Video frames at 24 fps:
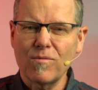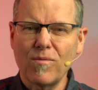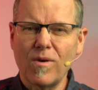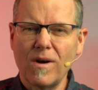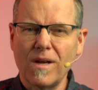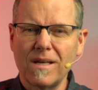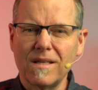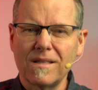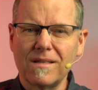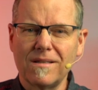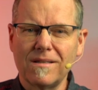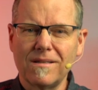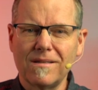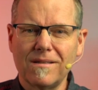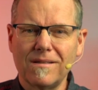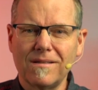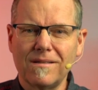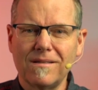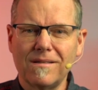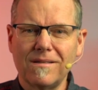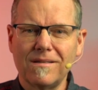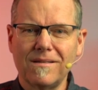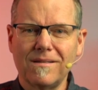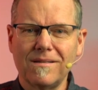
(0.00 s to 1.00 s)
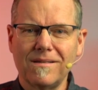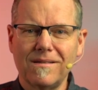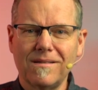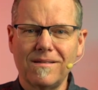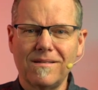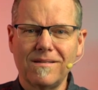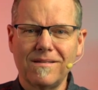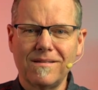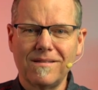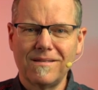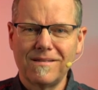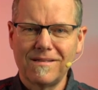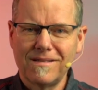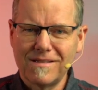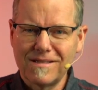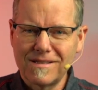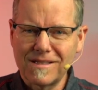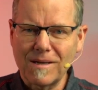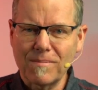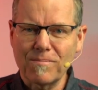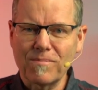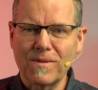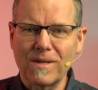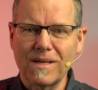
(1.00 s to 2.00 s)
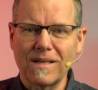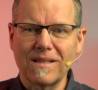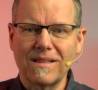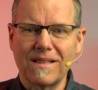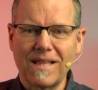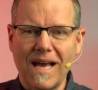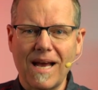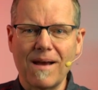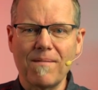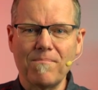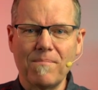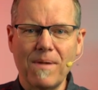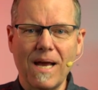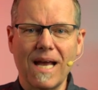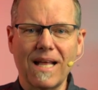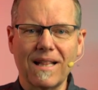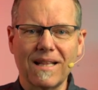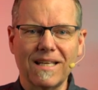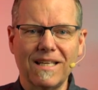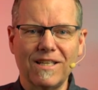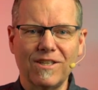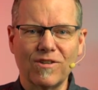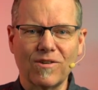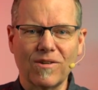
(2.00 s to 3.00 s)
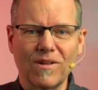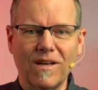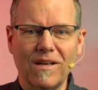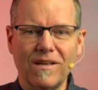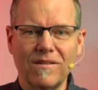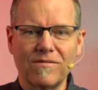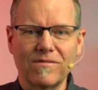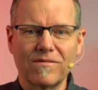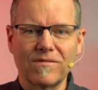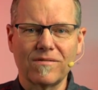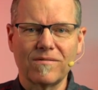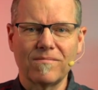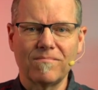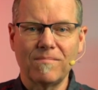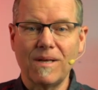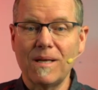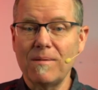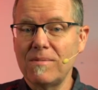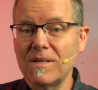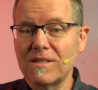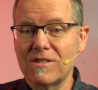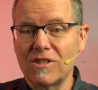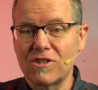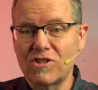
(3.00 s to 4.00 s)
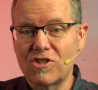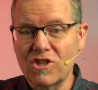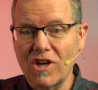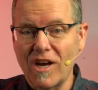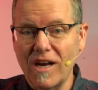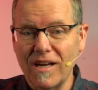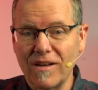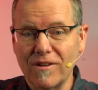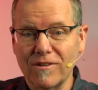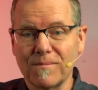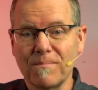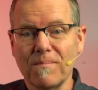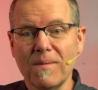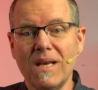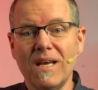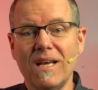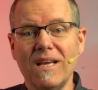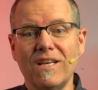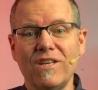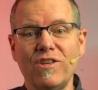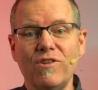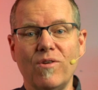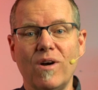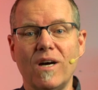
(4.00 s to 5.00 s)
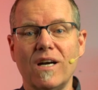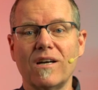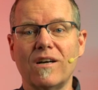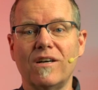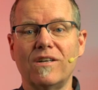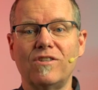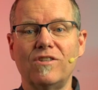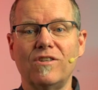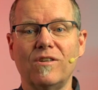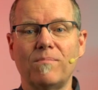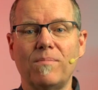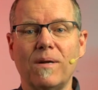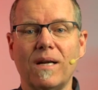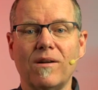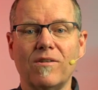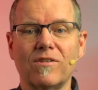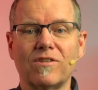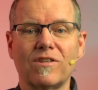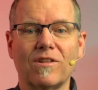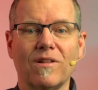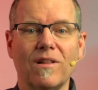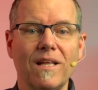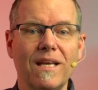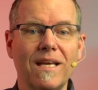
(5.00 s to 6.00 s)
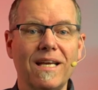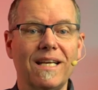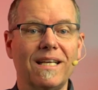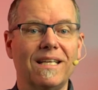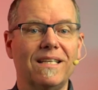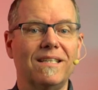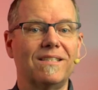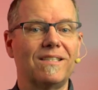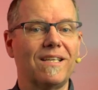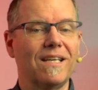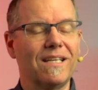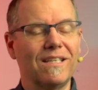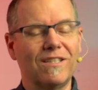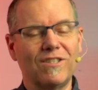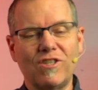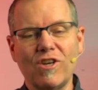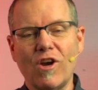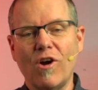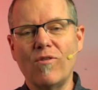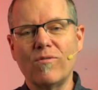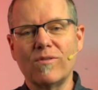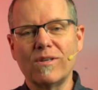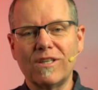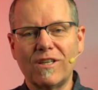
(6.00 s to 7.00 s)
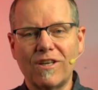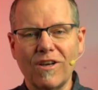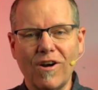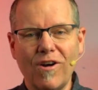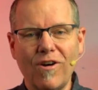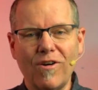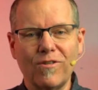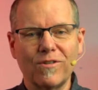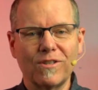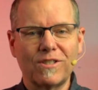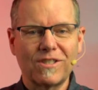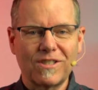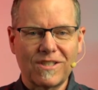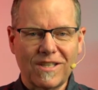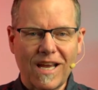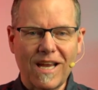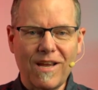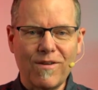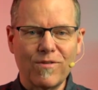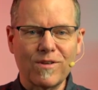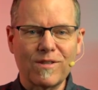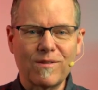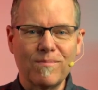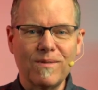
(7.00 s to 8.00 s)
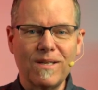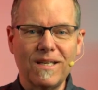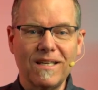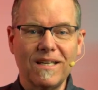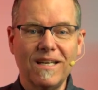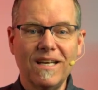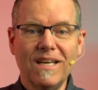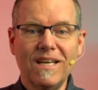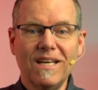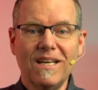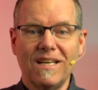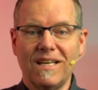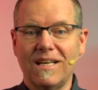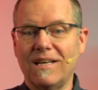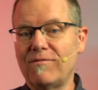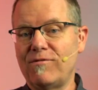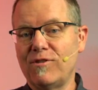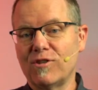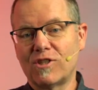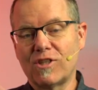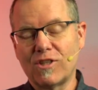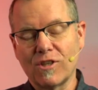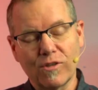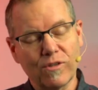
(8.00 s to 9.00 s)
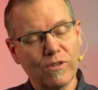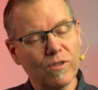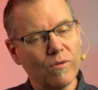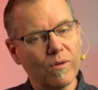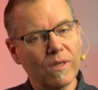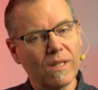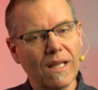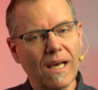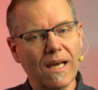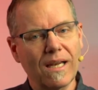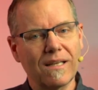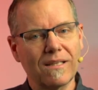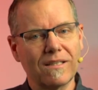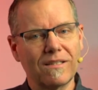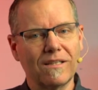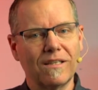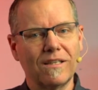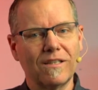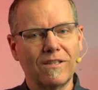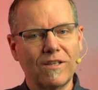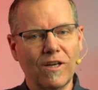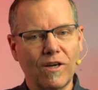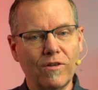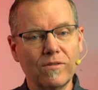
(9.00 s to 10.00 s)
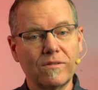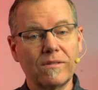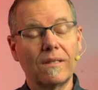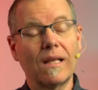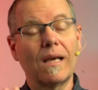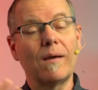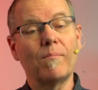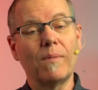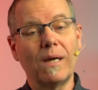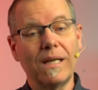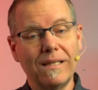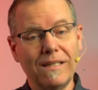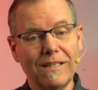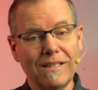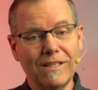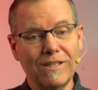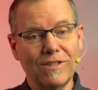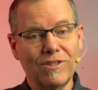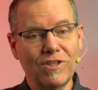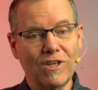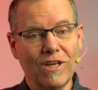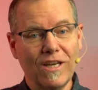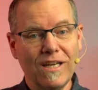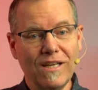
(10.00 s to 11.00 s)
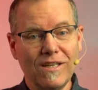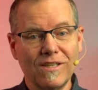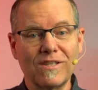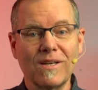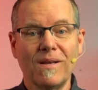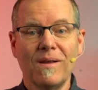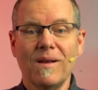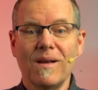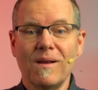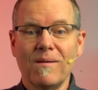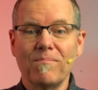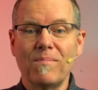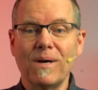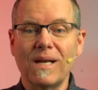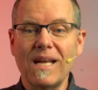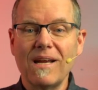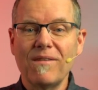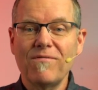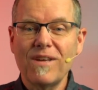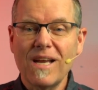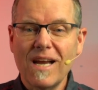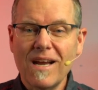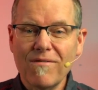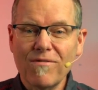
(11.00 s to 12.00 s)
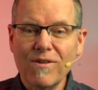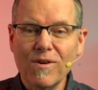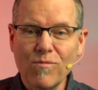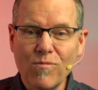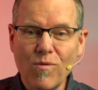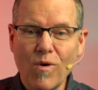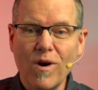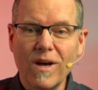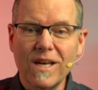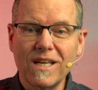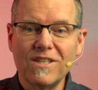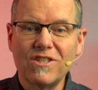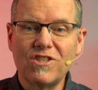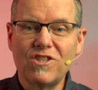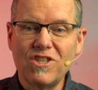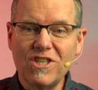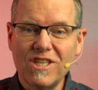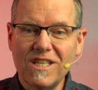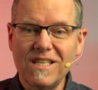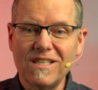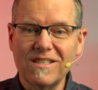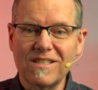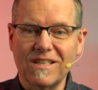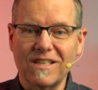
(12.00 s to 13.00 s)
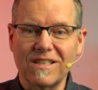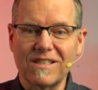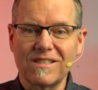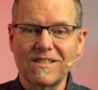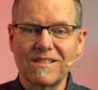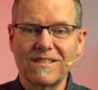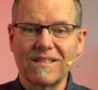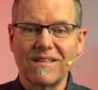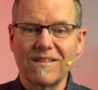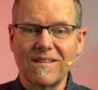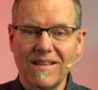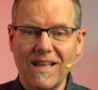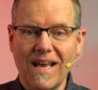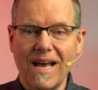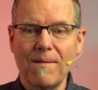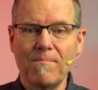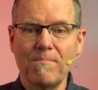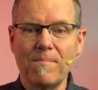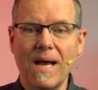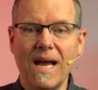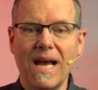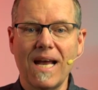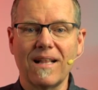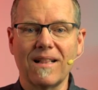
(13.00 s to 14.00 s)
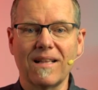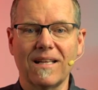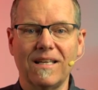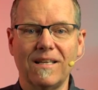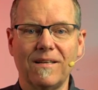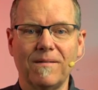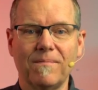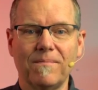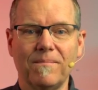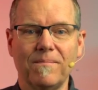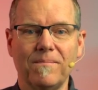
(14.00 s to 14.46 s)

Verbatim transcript: wanted something that badly in your life? Maybe as a child, you hung onto your parents' leg saying, Don't go, stay with me. if you're still doing that as an adult, that might need to change. But have you ever wanted Jesus that badly?